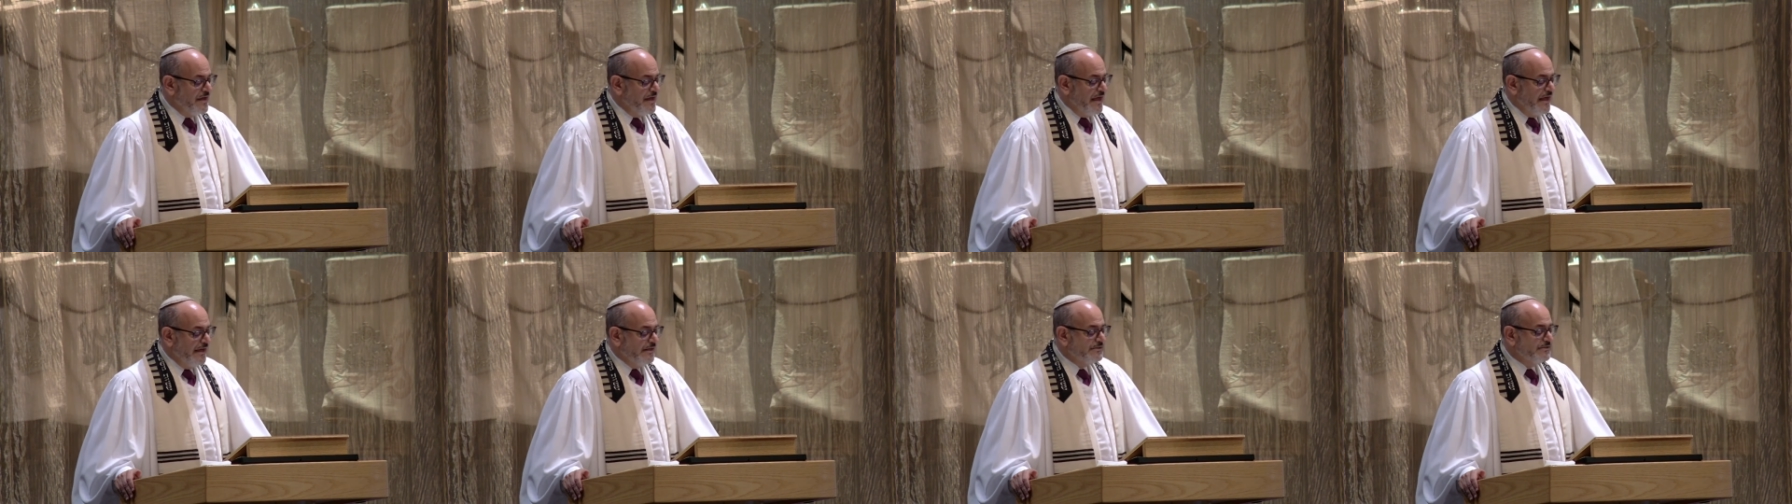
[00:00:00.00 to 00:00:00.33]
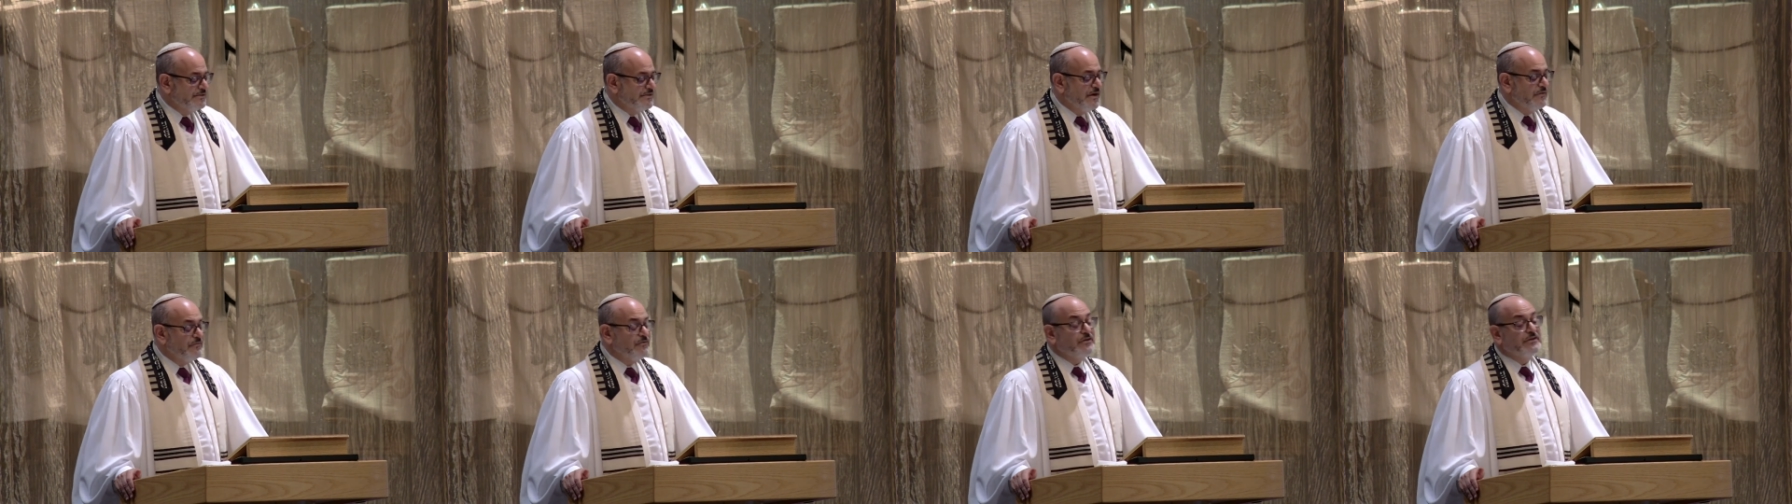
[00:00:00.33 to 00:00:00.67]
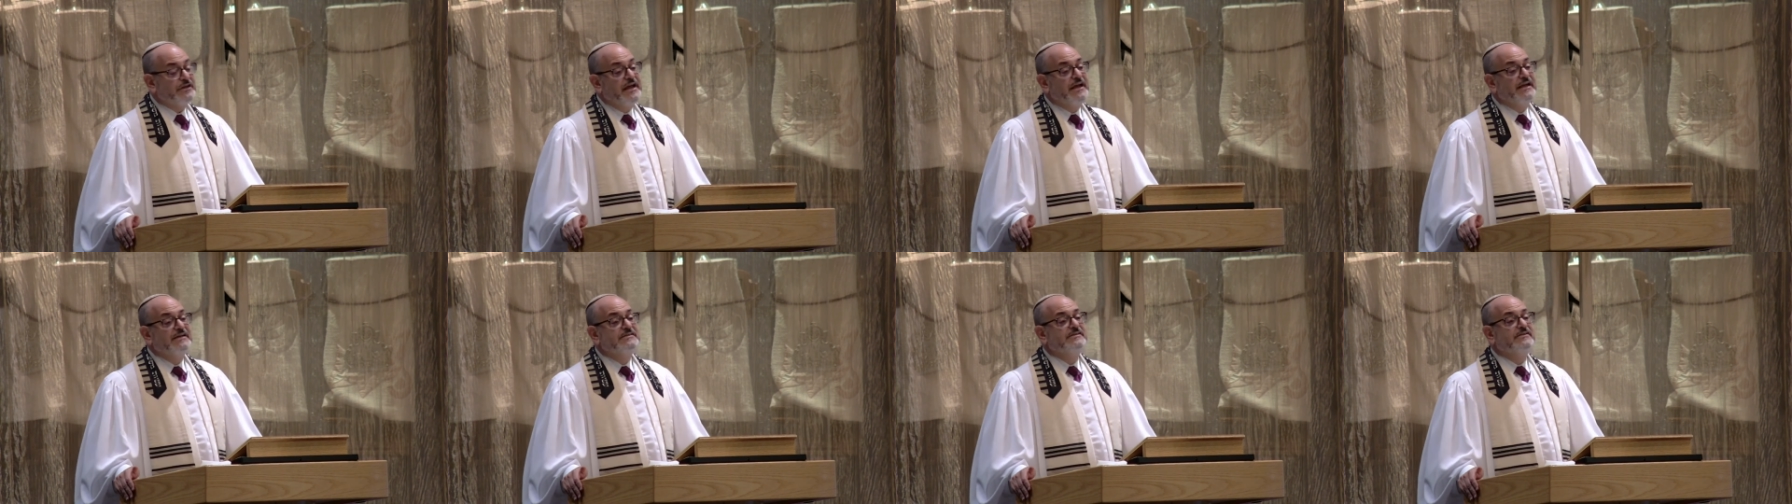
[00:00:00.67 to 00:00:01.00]
and several
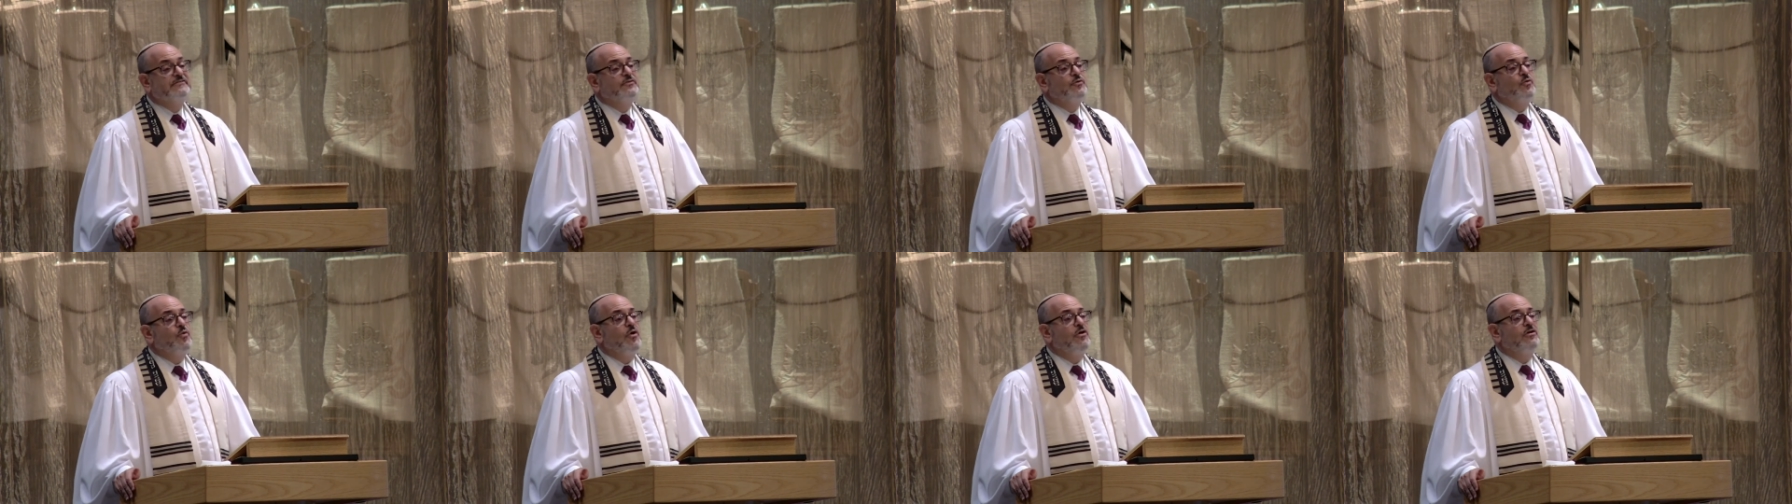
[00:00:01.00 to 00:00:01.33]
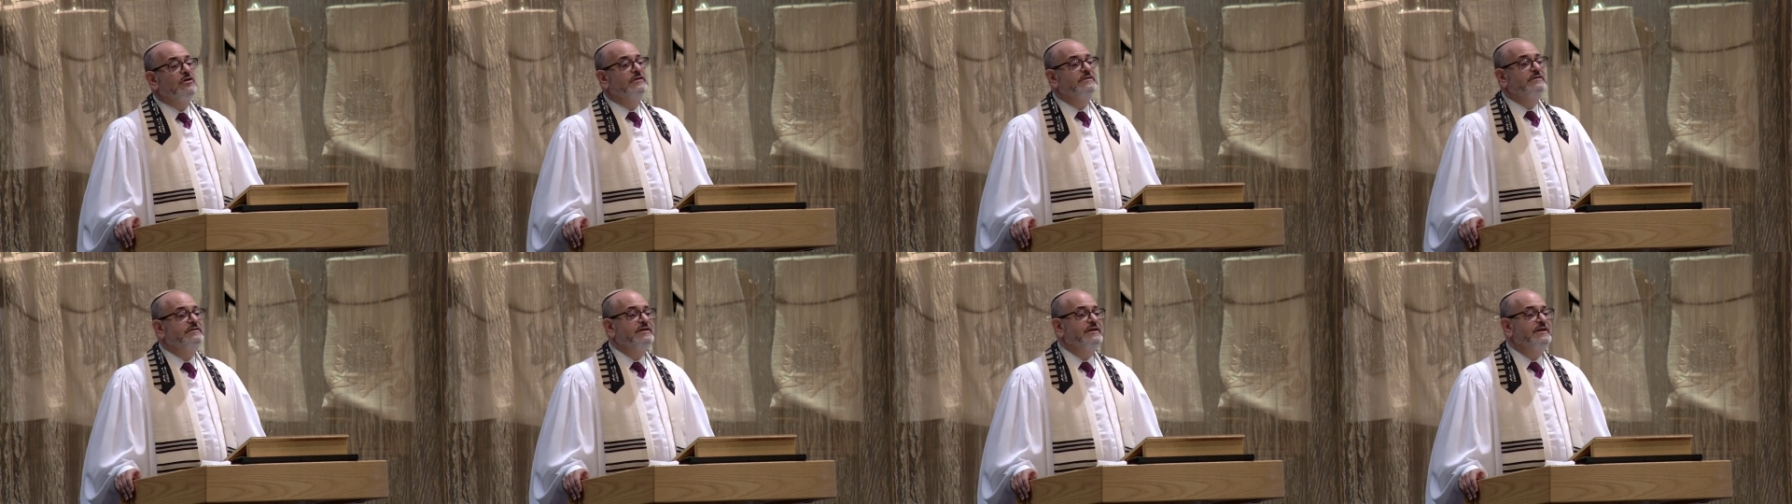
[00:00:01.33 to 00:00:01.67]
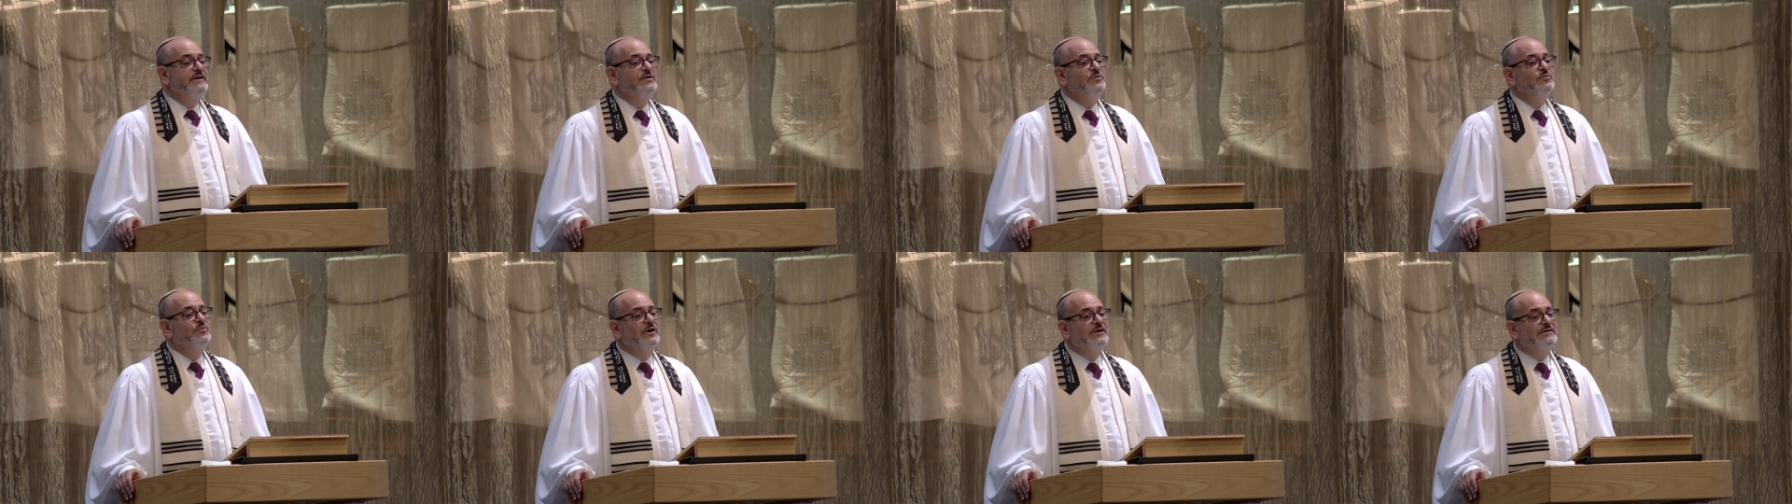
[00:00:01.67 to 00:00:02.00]
days of
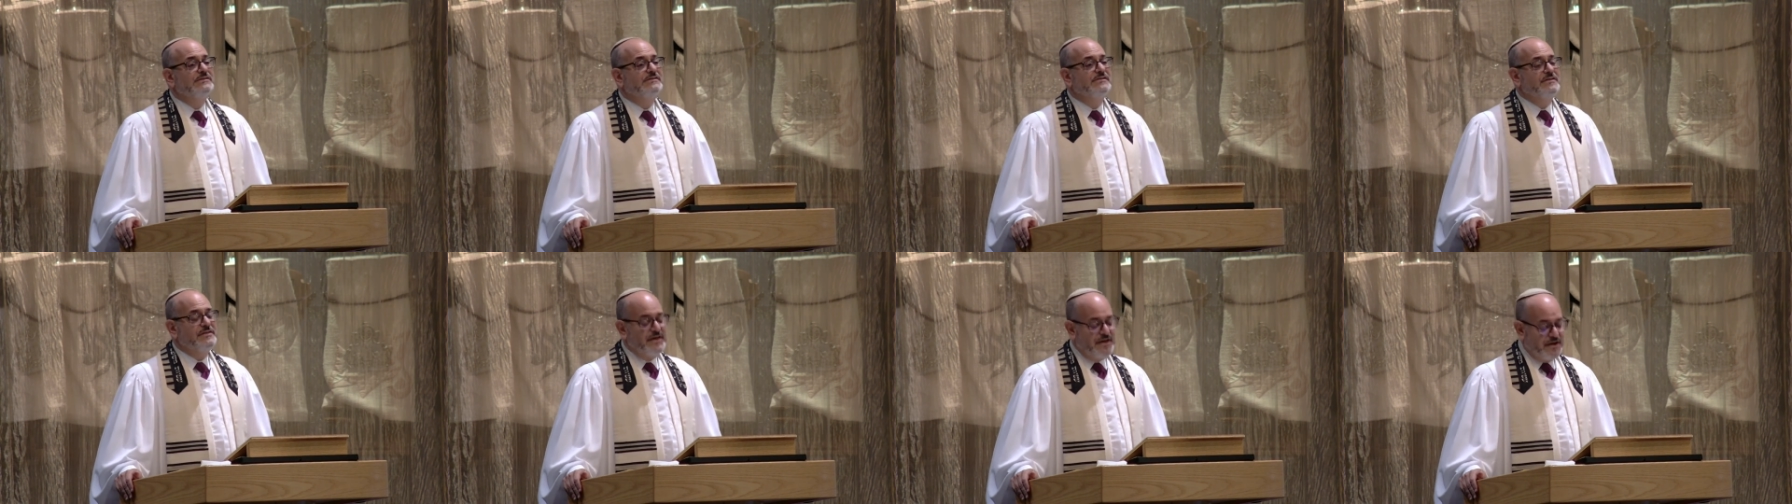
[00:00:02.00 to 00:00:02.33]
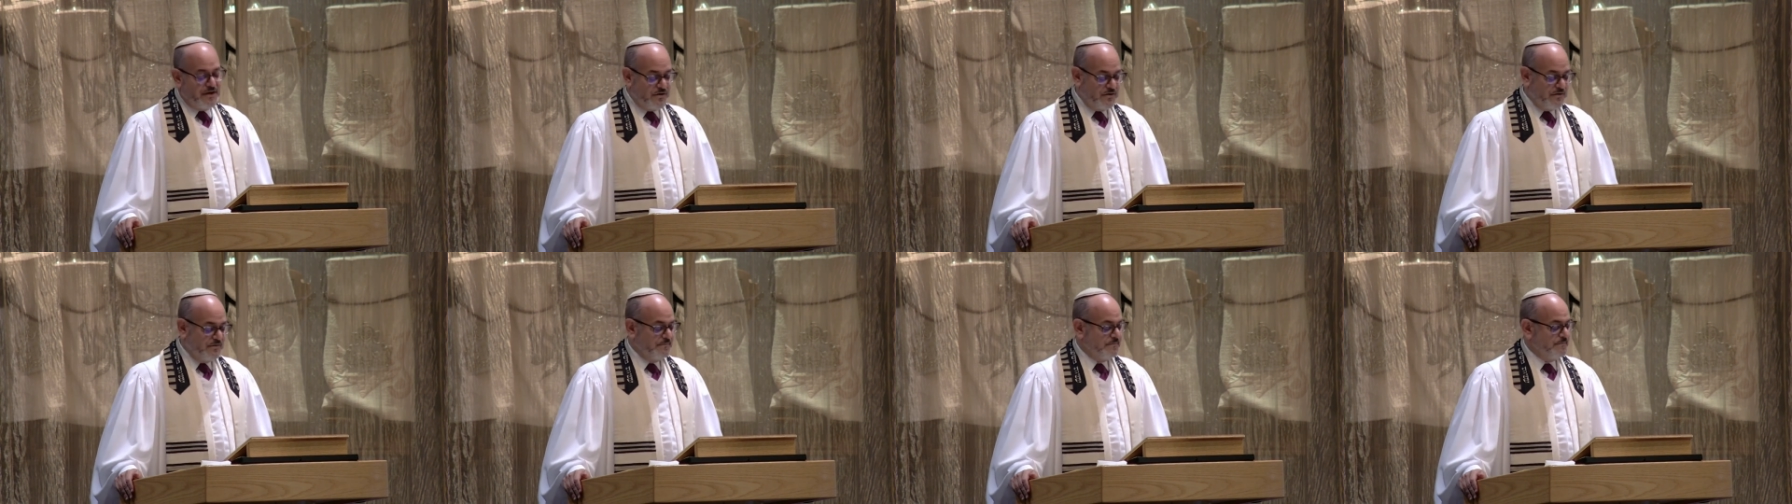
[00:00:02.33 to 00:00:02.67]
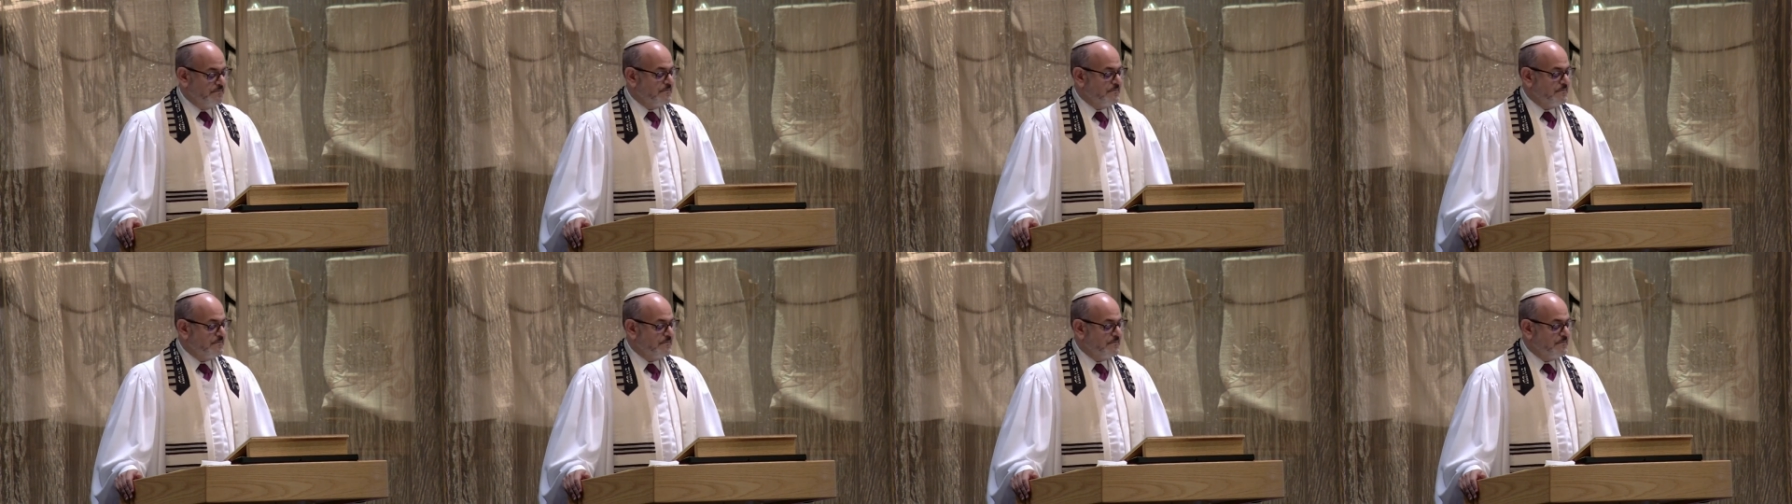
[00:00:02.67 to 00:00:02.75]
quarantine once there.